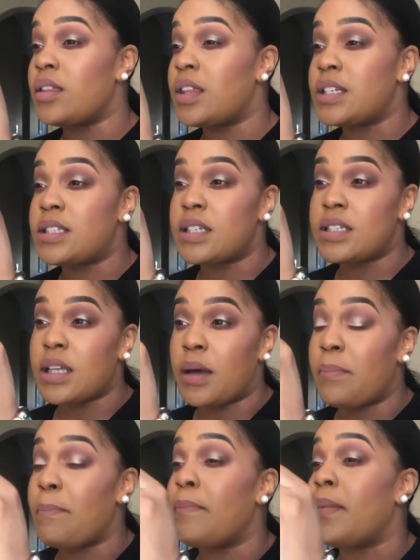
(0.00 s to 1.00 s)
This is
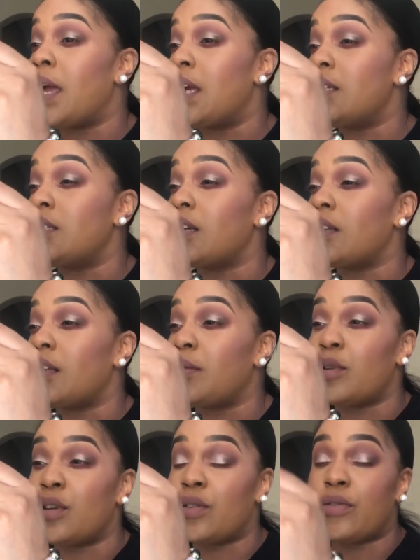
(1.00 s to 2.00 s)
amazingly
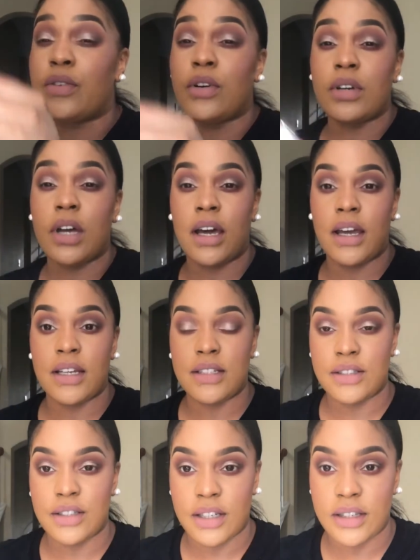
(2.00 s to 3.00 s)
beautiful,
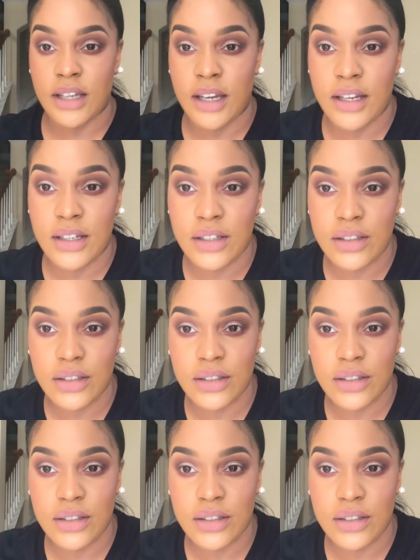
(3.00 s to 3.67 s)
guys. Look at that.